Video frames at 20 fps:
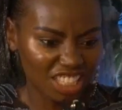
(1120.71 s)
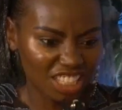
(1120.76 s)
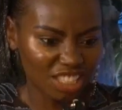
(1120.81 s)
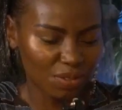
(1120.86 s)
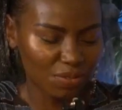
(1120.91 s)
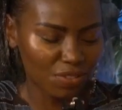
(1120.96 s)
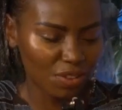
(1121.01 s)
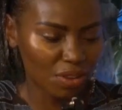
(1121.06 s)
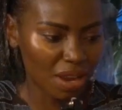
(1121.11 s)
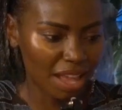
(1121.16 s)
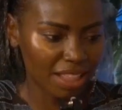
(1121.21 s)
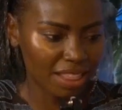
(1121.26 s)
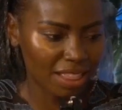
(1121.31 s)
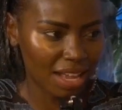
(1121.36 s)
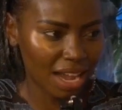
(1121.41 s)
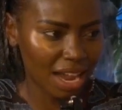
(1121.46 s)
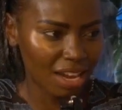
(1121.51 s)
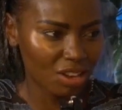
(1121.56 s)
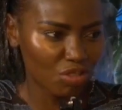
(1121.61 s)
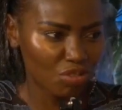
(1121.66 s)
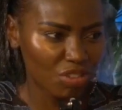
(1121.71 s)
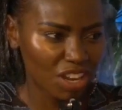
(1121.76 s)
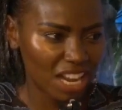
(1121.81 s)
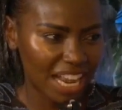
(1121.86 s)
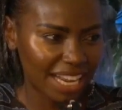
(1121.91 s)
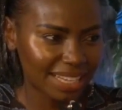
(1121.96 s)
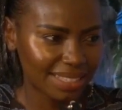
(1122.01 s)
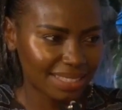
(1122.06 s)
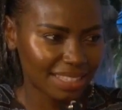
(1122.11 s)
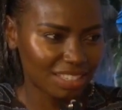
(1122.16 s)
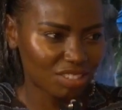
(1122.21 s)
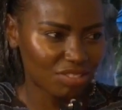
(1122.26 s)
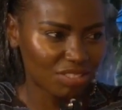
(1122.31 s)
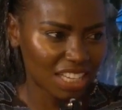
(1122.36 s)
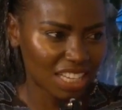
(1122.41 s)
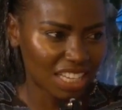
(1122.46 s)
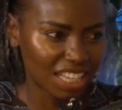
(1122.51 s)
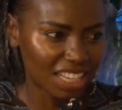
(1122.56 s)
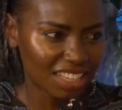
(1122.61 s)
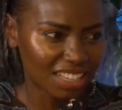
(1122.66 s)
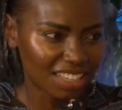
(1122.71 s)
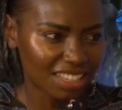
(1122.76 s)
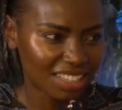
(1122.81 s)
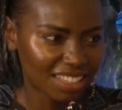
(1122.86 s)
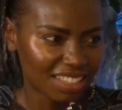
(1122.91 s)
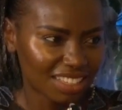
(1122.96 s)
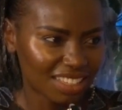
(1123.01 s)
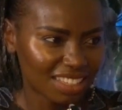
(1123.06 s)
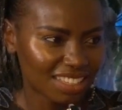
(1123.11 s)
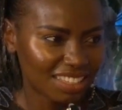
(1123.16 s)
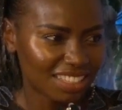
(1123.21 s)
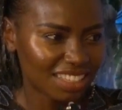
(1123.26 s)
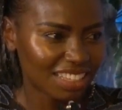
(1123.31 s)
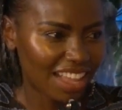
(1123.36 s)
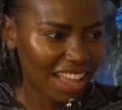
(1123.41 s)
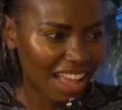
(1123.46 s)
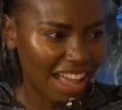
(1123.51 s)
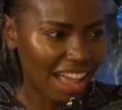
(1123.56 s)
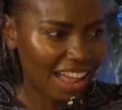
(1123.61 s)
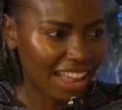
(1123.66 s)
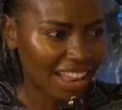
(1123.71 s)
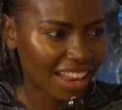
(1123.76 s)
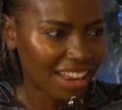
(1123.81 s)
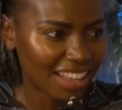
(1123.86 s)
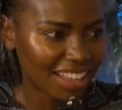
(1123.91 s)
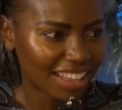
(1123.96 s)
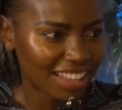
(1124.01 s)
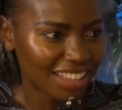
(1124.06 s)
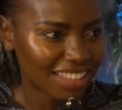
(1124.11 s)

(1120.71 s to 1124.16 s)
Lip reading: And I just feel like they're kind of related, really. Yeah.